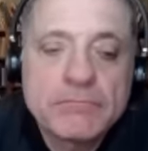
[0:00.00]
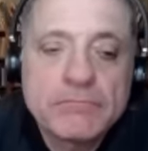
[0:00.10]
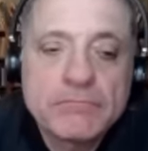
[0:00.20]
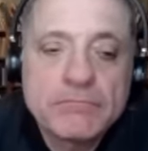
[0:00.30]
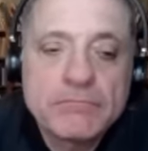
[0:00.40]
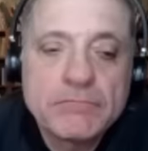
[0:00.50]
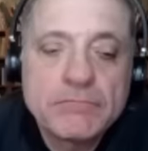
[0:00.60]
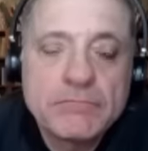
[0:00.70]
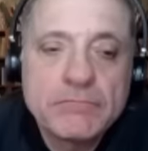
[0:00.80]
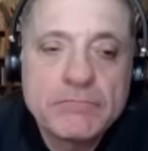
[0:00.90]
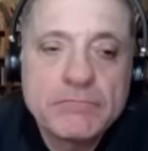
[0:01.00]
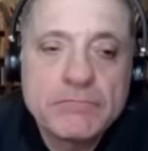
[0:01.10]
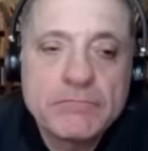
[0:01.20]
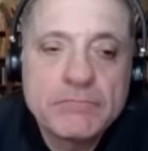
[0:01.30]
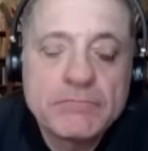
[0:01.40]

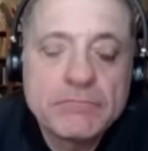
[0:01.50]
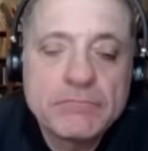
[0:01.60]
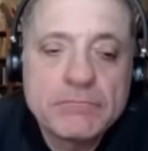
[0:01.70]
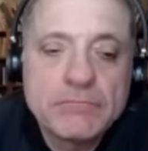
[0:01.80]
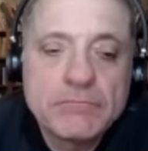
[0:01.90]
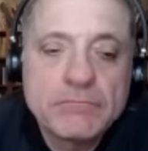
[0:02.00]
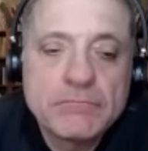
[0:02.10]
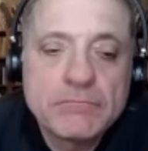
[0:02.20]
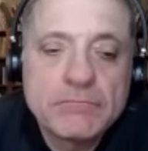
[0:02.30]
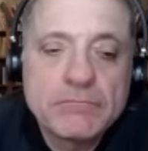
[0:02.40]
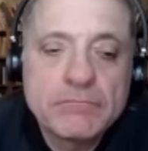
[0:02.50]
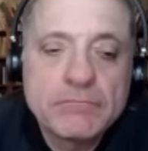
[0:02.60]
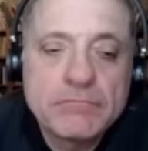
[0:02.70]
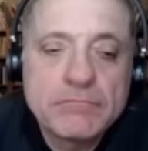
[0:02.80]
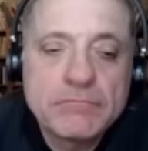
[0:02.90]

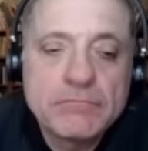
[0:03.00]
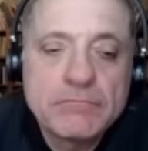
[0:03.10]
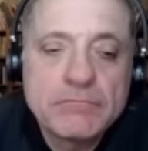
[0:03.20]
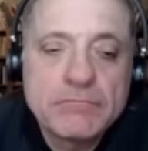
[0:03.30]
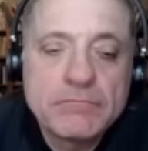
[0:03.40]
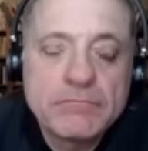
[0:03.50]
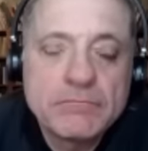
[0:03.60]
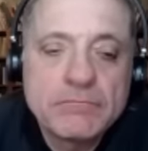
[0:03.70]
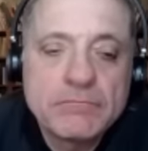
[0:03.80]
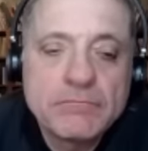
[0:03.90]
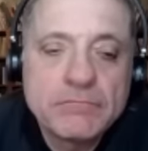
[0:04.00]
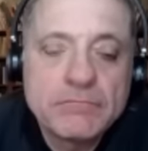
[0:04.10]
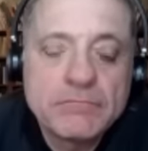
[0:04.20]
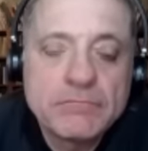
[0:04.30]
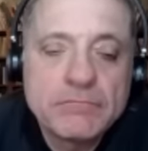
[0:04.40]

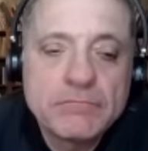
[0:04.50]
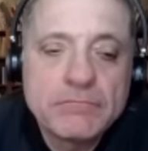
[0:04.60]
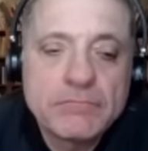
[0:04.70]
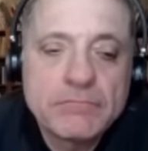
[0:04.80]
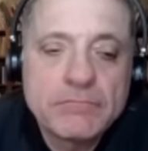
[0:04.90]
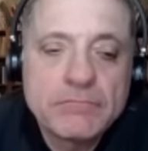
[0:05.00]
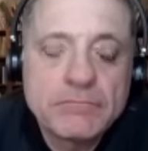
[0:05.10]
The person shown says nothing.